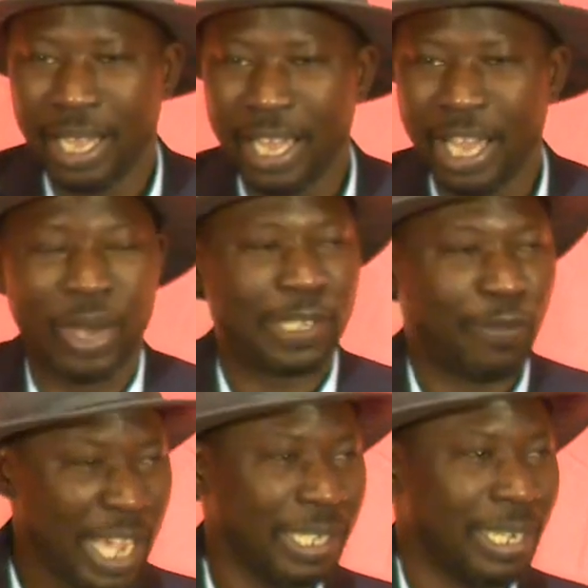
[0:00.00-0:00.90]
And what's
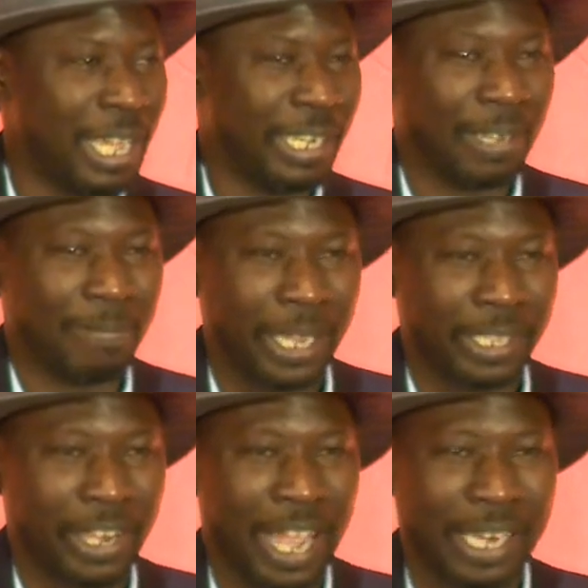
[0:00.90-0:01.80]
fascinating about
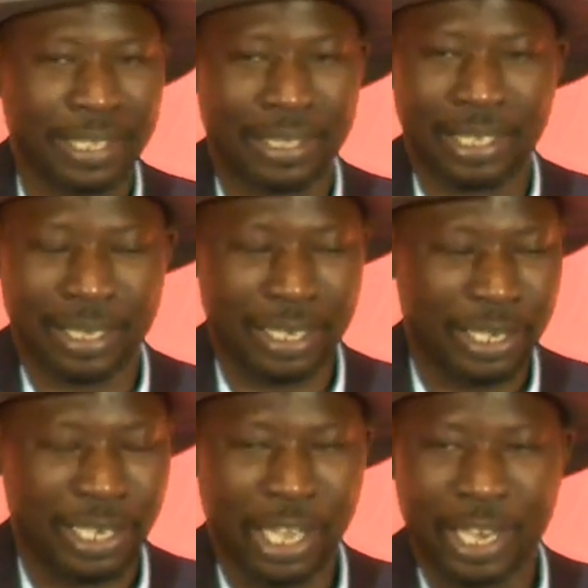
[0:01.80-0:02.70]
their writing system,
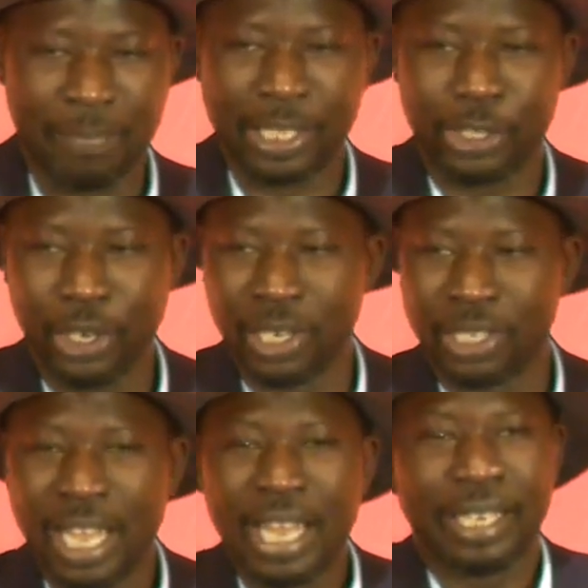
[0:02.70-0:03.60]
their materials,
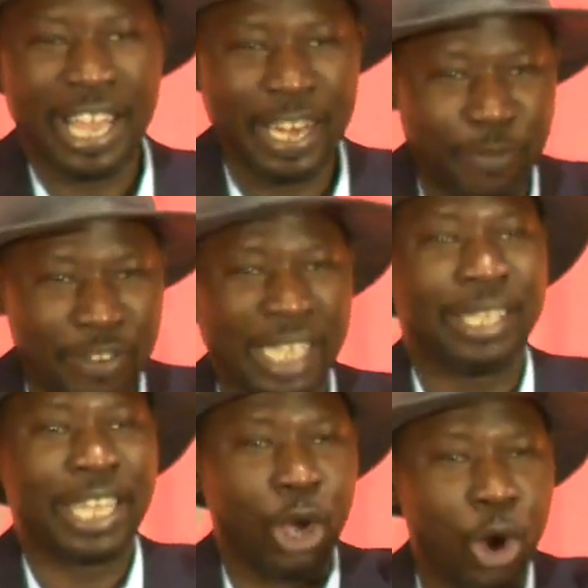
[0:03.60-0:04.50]
they reflect
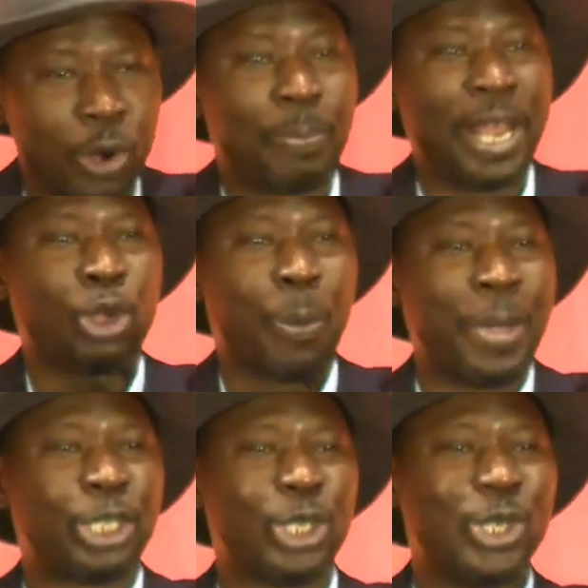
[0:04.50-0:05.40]
their own
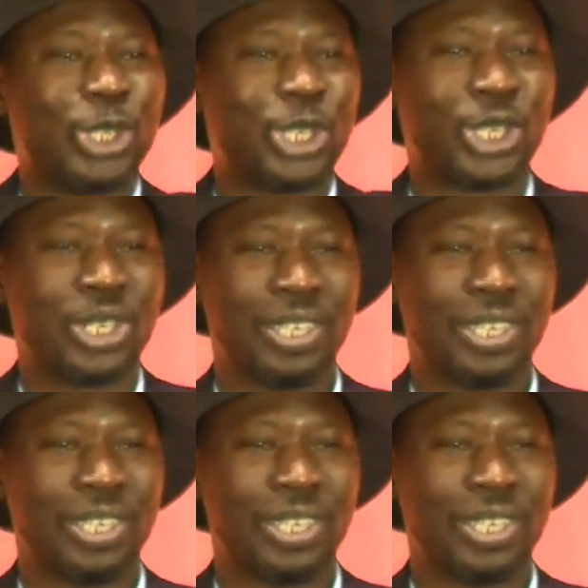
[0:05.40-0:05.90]
preoccupations.